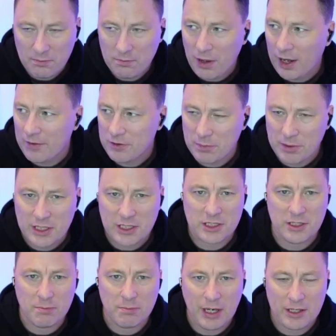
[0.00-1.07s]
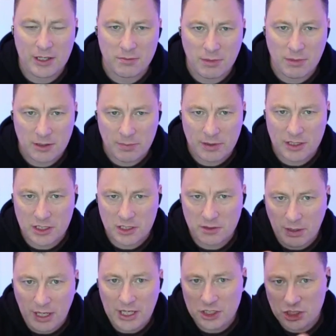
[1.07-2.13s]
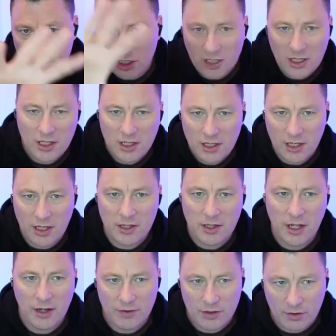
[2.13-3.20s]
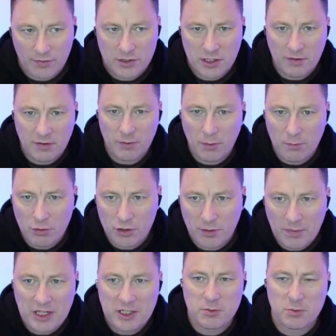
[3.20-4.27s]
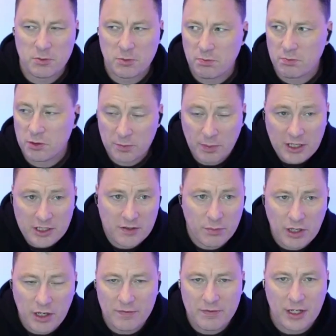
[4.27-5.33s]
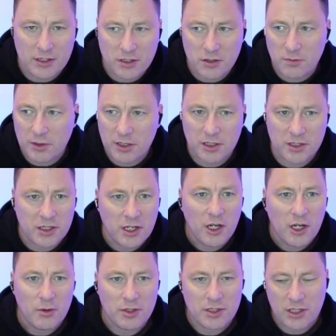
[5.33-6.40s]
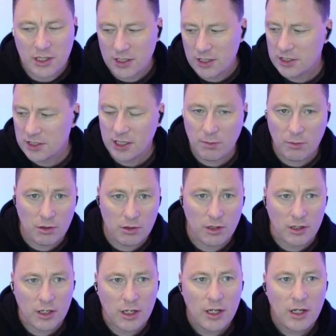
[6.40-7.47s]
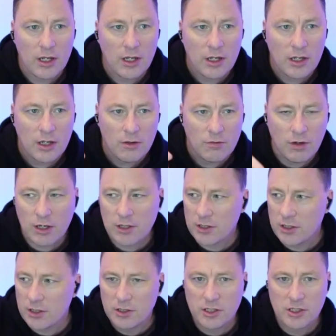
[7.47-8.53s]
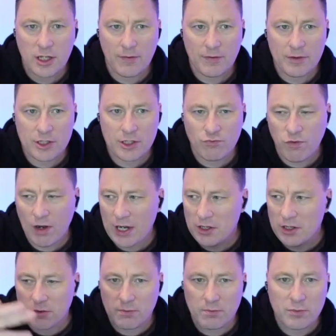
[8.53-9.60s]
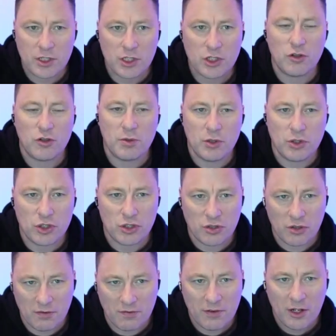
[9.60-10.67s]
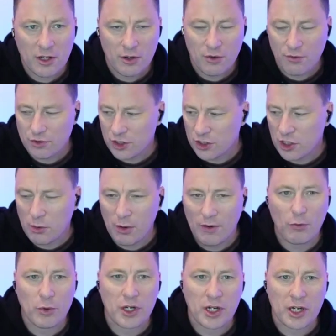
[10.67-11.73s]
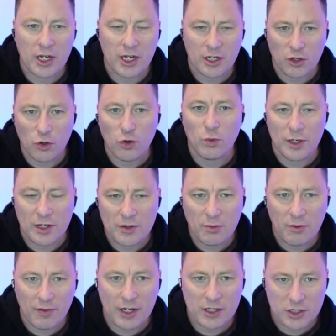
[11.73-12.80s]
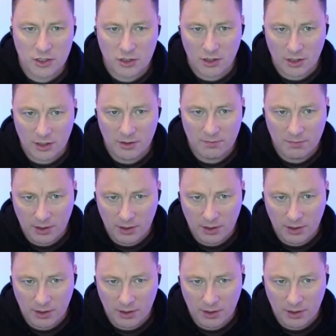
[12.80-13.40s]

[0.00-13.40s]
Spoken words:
have the biggest impact and make the biggest splash in there. And obviously, from a product management perspective, we love that too, because we're sitting there saying, well, look, rather than just having this random distribution of just whoever we could get a call with, we've actually got a